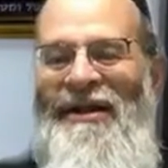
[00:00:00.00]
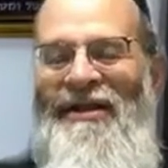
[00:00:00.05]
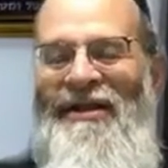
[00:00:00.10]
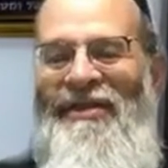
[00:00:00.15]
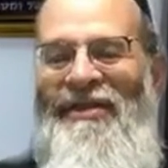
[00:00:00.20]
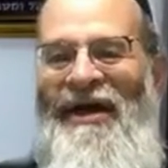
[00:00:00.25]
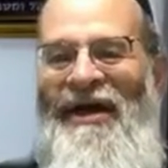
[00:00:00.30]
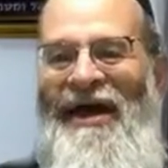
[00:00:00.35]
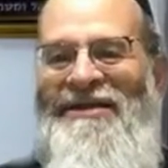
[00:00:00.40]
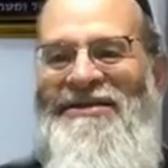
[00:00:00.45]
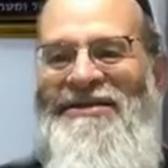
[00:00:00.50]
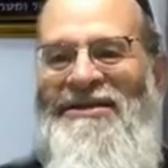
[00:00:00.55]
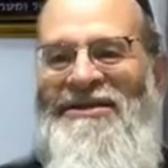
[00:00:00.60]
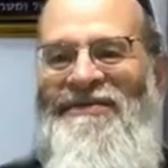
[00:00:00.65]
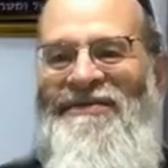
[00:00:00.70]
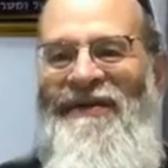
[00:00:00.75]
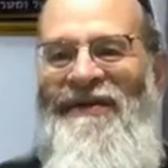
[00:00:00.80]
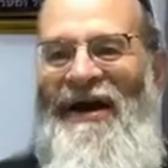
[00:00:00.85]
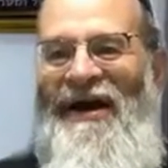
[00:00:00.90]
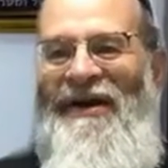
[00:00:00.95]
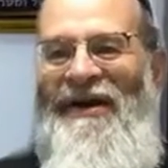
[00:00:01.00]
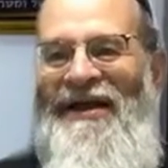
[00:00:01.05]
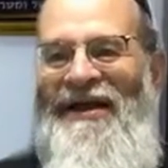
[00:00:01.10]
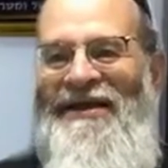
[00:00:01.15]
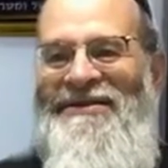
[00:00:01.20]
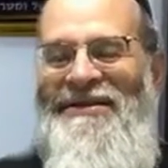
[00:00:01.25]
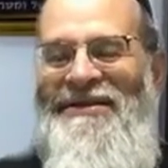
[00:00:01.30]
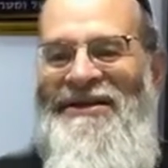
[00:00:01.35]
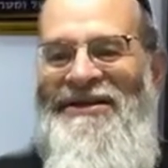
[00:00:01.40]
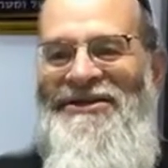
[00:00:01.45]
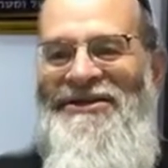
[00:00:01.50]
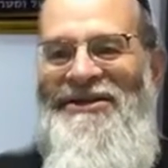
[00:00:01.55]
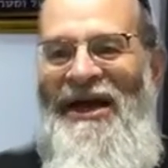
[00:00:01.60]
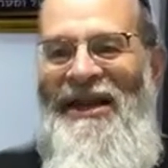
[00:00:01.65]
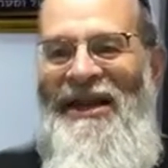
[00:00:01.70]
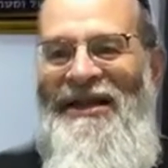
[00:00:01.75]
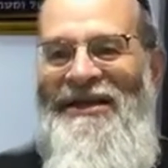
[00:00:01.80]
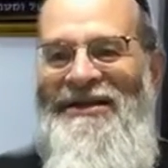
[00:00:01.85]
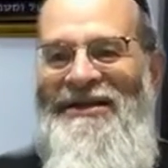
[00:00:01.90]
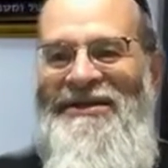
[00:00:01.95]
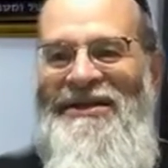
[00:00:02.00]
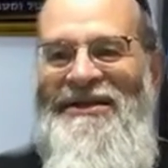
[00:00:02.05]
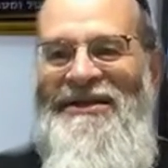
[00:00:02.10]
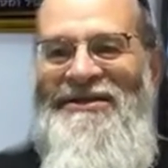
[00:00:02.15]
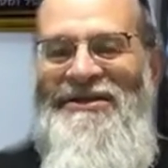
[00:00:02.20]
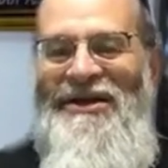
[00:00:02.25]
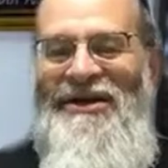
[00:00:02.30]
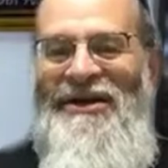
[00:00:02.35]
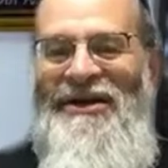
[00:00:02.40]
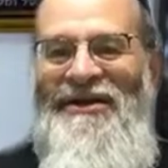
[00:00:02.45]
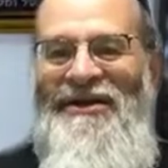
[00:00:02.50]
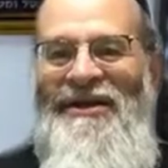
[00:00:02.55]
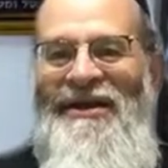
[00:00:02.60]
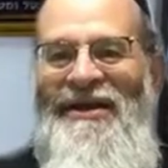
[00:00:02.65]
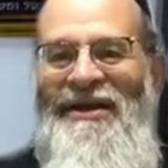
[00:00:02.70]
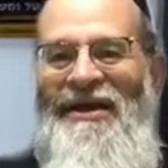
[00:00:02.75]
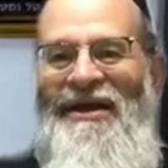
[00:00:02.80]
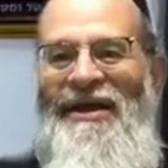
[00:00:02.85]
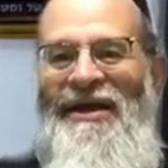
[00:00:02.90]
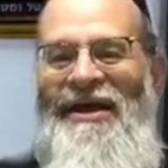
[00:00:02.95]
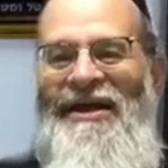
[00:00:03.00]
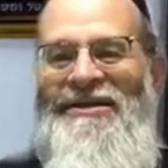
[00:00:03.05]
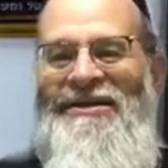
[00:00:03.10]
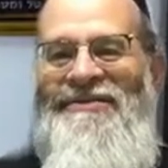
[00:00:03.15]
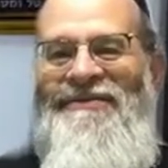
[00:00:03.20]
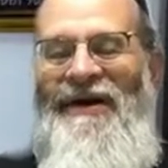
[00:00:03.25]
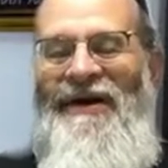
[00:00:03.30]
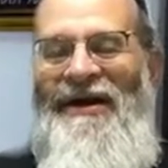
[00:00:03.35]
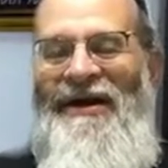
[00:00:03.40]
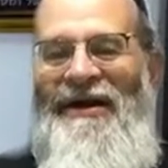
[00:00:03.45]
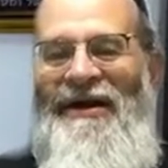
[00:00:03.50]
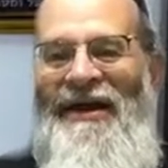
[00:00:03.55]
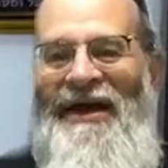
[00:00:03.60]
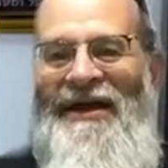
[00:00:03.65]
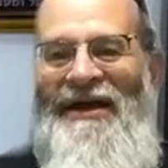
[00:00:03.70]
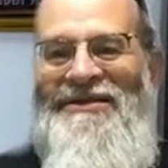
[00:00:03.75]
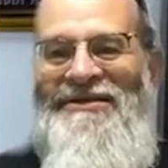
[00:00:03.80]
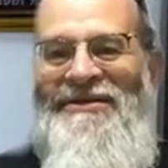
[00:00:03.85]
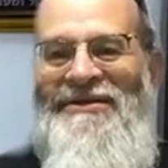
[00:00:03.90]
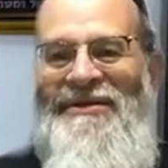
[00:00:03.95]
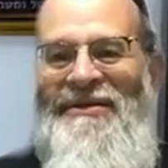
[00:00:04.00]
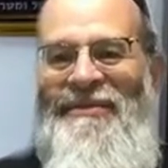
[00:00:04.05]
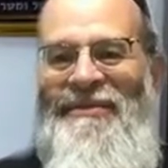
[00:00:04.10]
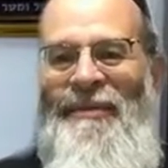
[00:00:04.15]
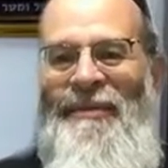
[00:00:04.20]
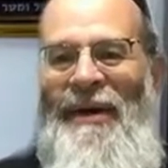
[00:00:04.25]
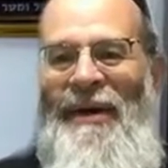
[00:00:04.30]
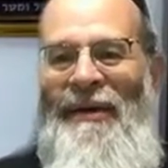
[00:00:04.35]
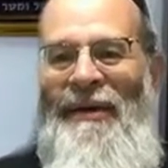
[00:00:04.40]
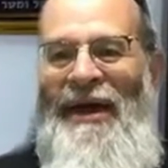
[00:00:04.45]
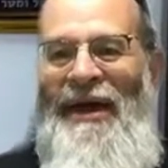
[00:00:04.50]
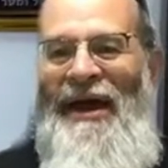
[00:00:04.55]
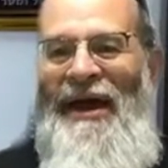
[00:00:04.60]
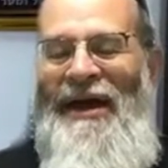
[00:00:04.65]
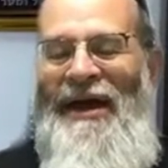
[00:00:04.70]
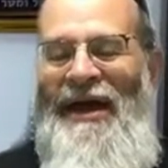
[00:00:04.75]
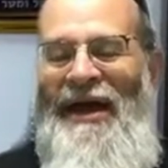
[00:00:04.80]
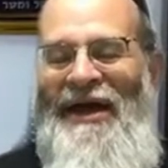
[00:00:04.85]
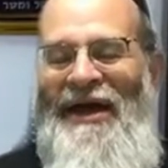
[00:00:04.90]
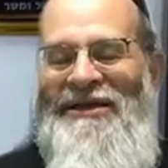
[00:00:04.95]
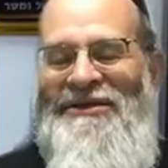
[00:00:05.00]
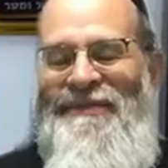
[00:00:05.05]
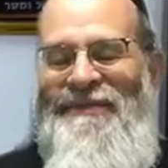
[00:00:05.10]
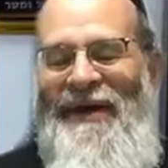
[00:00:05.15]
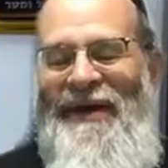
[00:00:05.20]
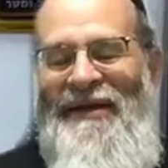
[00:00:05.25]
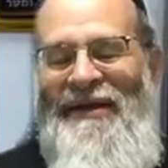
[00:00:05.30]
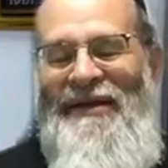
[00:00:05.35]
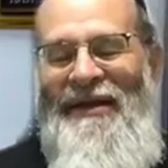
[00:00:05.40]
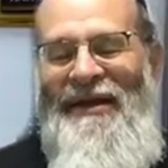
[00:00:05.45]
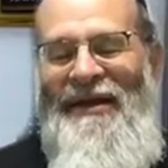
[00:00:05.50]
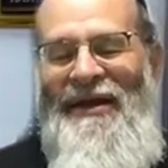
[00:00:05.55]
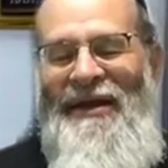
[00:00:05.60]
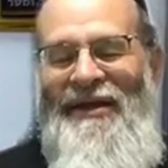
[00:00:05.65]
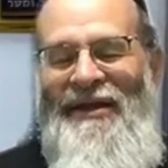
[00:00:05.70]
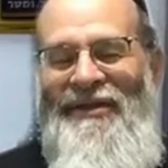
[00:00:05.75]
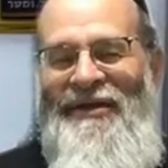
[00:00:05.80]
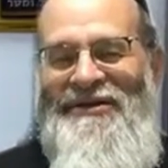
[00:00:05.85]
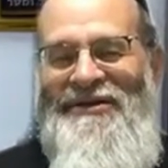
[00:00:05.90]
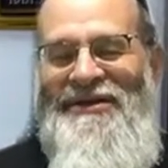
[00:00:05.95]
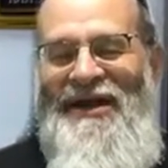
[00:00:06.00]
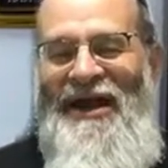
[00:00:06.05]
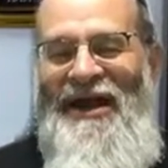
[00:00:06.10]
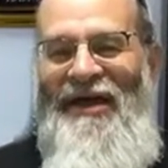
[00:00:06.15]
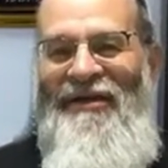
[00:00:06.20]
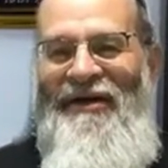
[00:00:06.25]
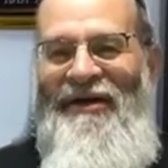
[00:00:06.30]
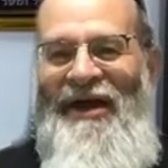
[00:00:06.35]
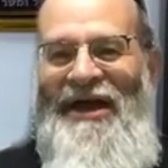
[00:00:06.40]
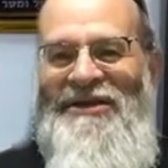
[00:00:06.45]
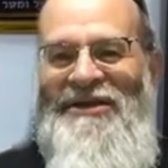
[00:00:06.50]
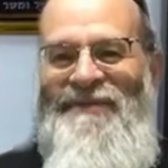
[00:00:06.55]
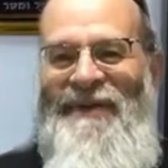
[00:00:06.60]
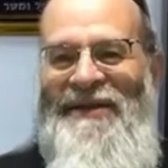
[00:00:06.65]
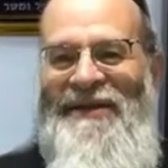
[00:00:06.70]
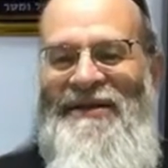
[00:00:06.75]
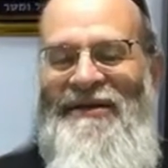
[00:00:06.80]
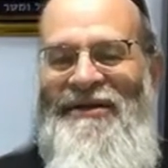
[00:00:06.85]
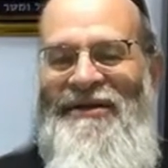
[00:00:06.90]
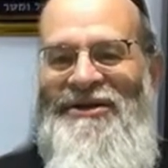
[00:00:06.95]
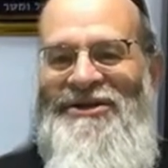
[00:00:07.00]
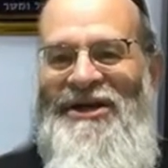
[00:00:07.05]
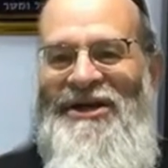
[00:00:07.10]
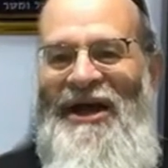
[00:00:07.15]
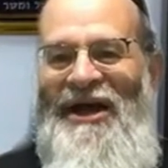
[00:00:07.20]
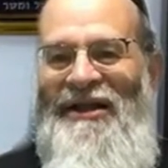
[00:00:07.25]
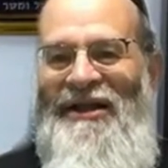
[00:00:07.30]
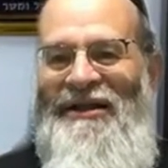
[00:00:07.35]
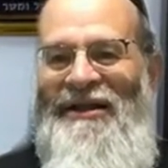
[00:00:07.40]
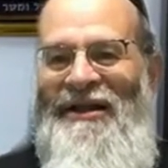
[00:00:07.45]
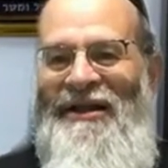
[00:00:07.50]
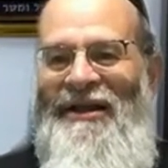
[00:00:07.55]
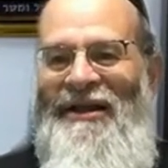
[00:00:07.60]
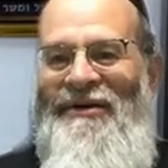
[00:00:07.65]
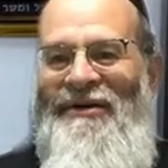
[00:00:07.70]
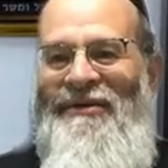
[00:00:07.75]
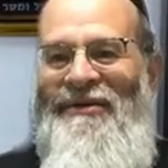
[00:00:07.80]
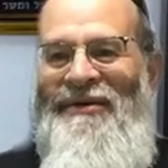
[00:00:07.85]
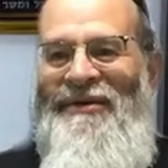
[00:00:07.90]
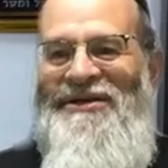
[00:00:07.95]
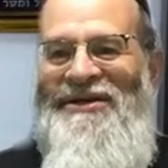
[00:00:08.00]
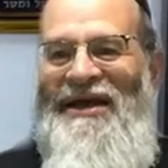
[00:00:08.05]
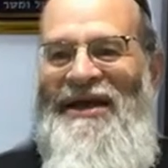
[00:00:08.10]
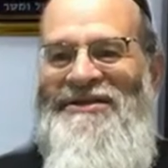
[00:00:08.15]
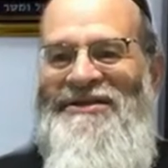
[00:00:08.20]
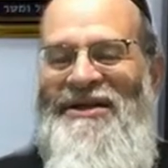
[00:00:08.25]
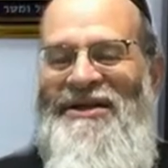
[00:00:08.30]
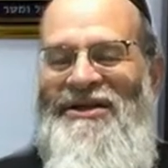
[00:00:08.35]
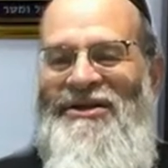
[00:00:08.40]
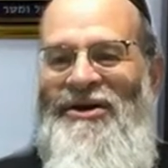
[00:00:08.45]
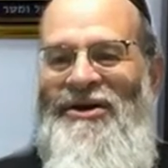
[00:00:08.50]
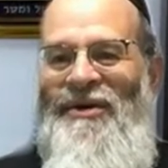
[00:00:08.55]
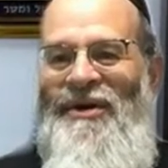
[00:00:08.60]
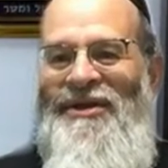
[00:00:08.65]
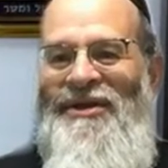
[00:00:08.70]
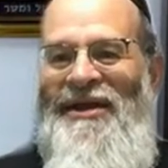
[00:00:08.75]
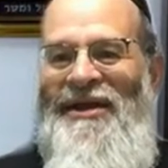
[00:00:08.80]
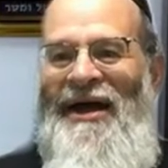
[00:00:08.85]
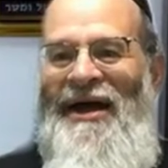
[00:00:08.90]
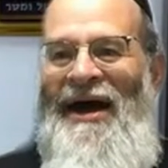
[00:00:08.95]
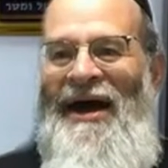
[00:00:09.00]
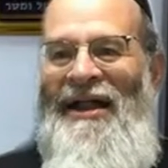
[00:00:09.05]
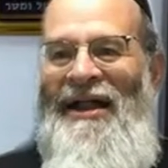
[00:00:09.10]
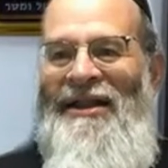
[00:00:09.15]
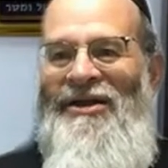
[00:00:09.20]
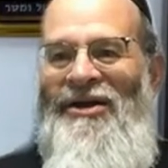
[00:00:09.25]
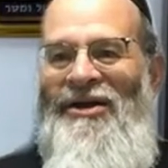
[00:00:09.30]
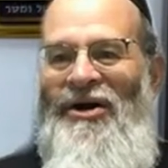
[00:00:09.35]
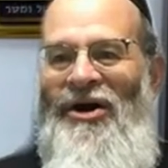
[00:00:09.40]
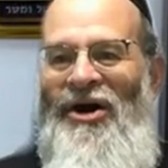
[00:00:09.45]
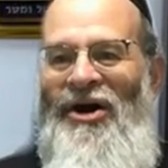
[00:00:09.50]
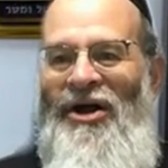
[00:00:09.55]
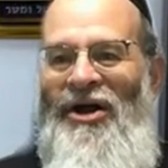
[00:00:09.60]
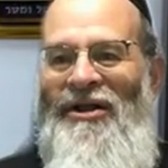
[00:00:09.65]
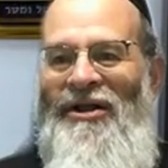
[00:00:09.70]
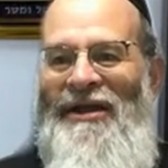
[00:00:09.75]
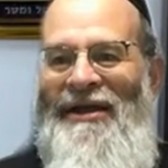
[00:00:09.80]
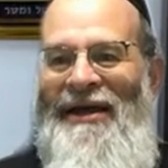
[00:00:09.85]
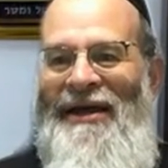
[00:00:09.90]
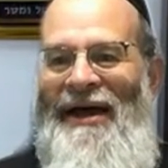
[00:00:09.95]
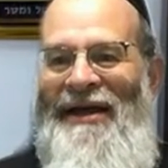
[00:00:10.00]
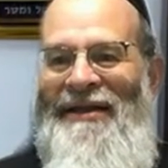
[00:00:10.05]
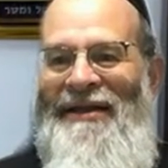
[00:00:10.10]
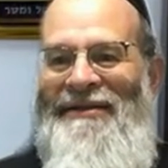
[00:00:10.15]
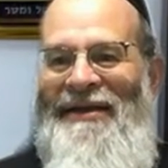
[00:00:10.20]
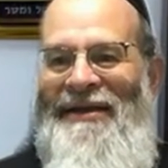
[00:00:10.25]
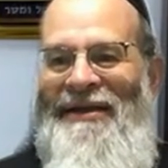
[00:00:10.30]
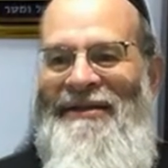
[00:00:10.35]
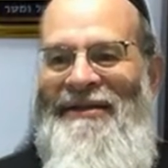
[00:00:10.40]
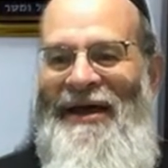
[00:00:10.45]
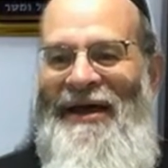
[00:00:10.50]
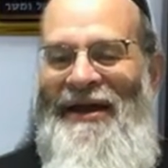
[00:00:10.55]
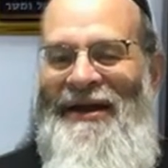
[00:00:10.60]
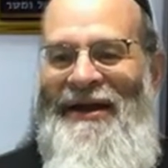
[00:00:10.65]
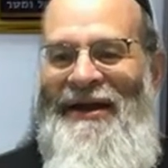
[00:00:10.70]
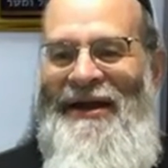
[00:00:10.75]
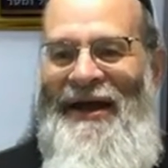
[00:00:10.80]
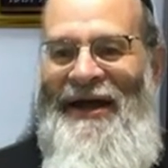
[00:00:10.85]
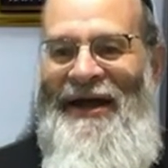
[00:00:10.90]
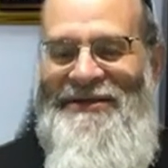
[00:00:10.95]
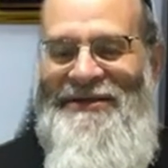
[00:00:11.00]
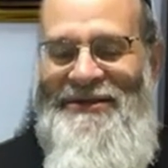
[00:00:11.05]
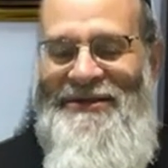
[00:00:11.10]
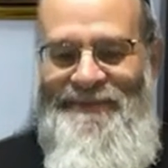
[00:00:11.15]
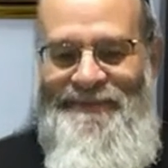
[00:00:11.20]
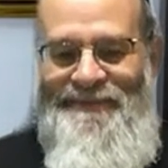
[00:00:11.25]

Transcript: That's as far as the gel is concerned, as far as the memareach aspect. There's another aspect of the gel, which has to do with the alcohol content that it has.